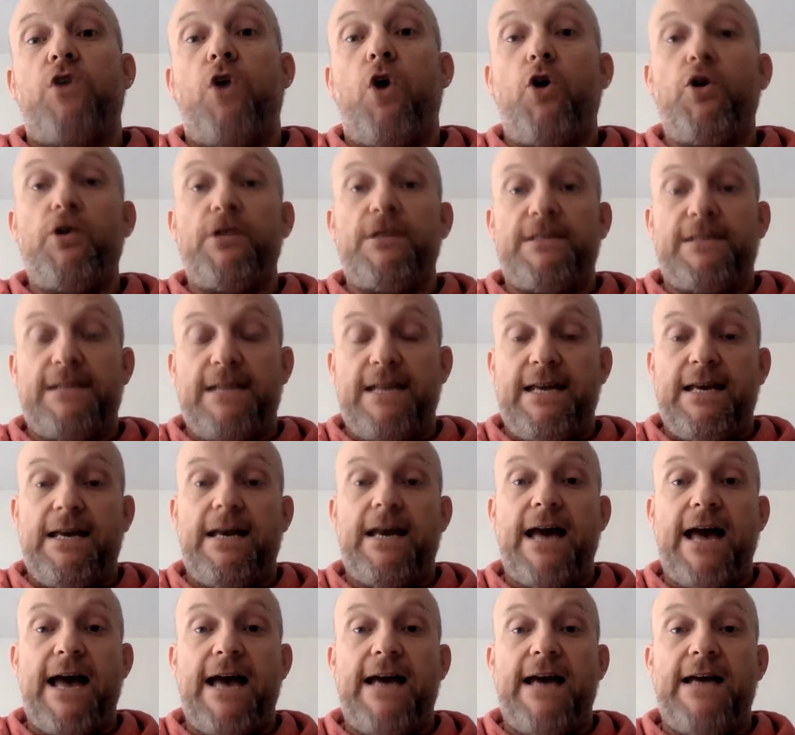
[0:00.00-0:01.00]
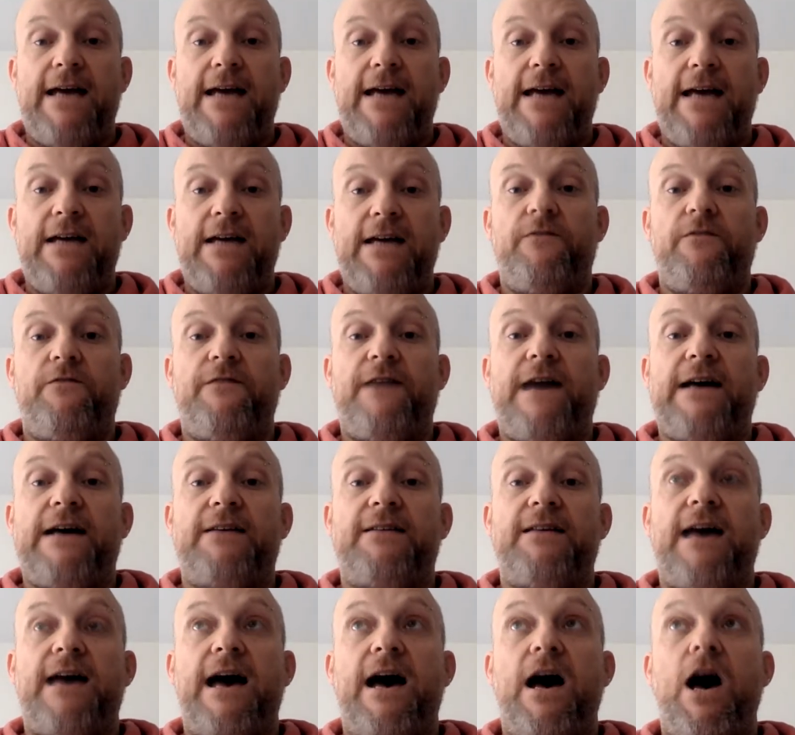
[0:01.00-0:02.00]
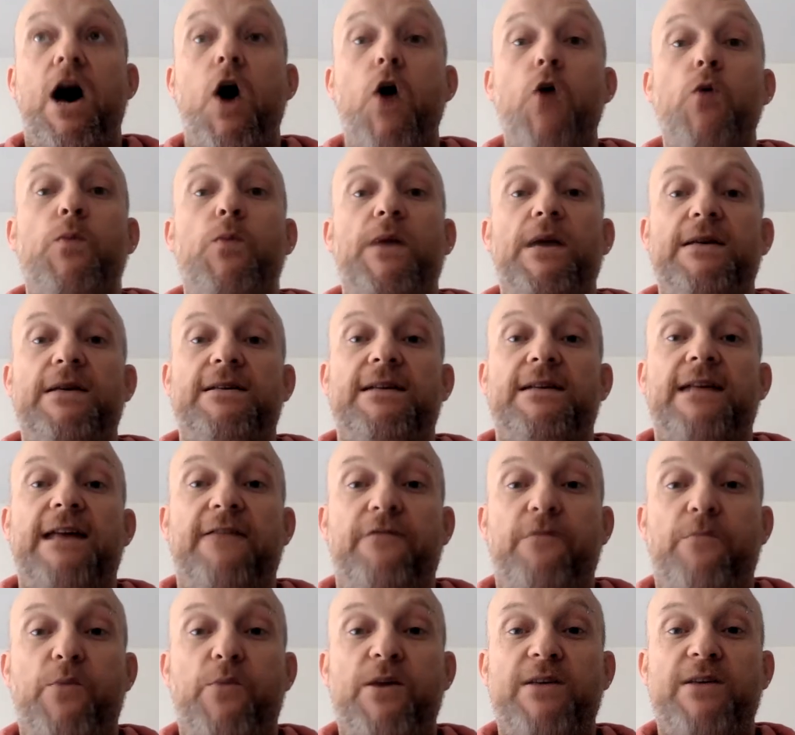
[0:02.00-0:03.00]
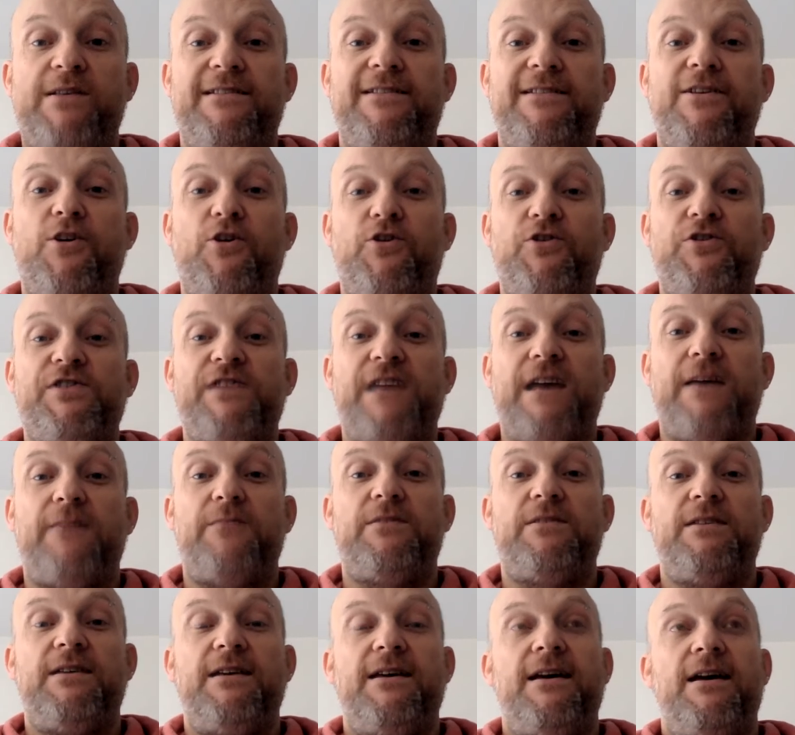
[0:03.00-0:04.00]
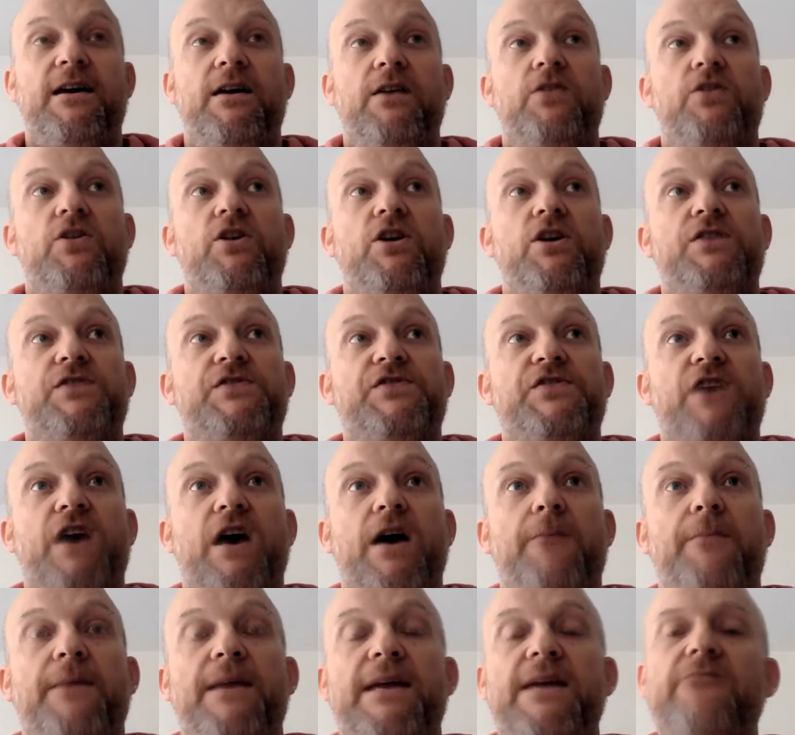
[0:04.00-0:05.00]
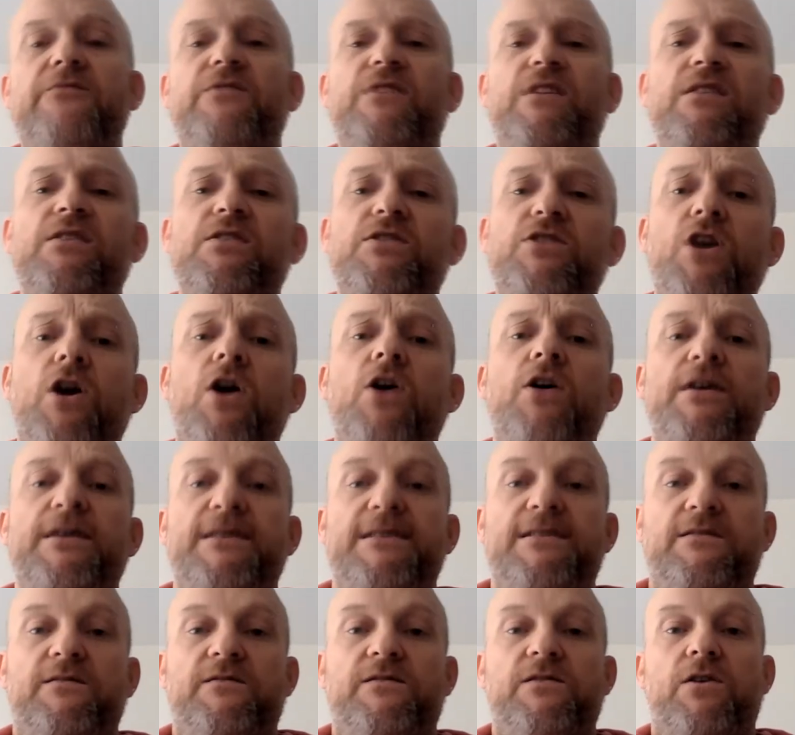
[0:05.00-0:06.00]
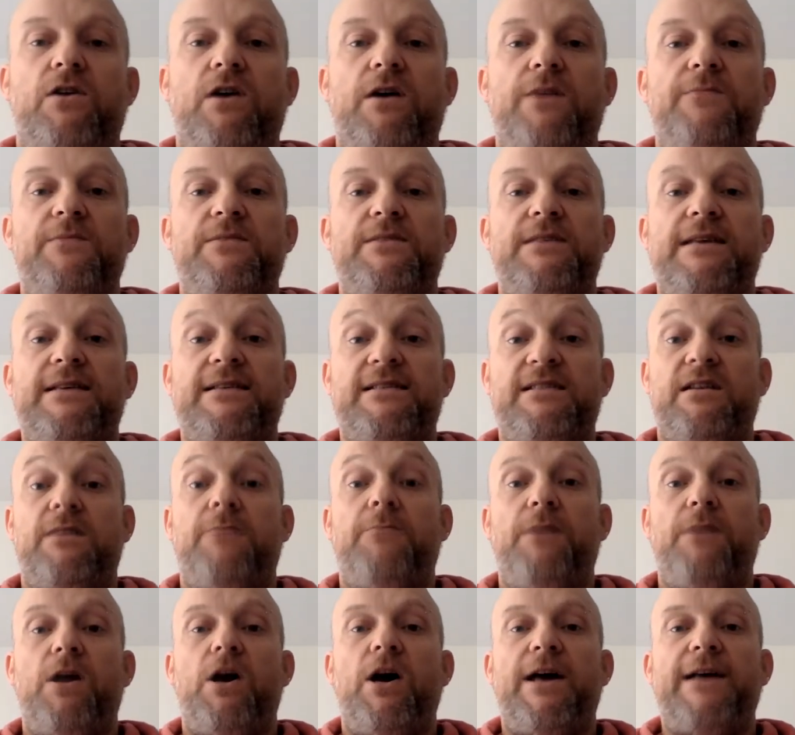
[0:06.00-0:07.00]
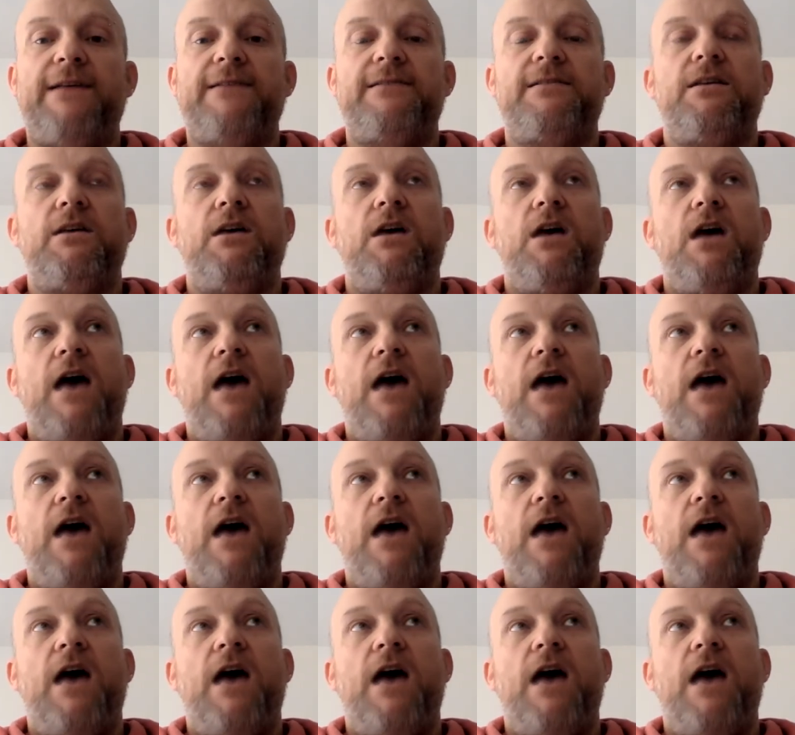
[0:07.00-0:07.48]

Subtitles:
honestly engage with the fact that hope is an ever-present concept, that even in the darkest of times there's some light.